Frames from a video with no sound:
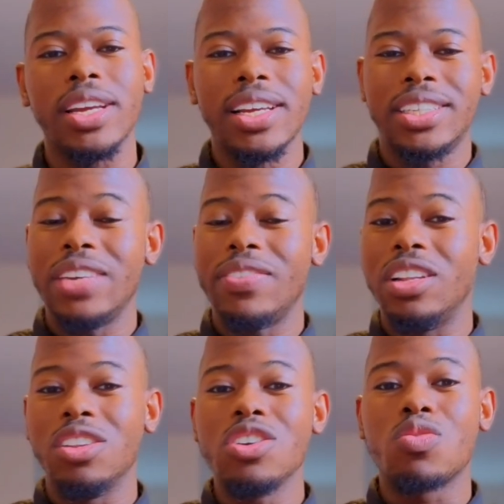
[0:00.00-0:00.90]
to even
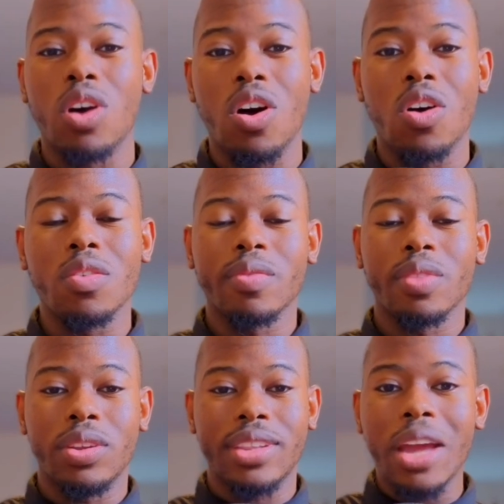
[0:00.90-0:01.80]
look wrong when
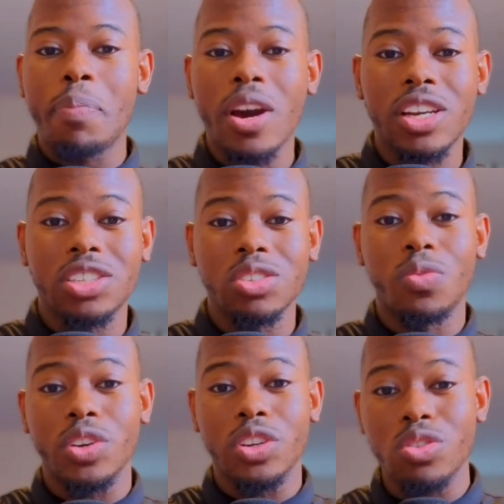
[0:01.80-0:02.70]
they punish you for
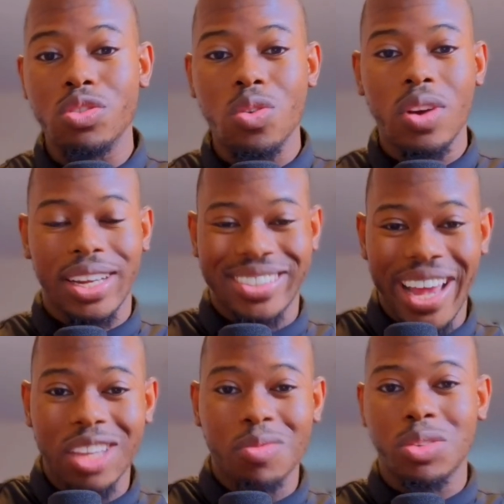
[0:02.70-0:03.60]
you doing exactly
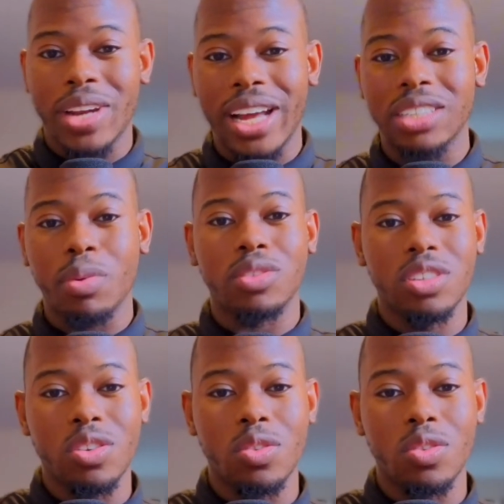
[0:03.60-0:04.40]
what you were not supposed to do.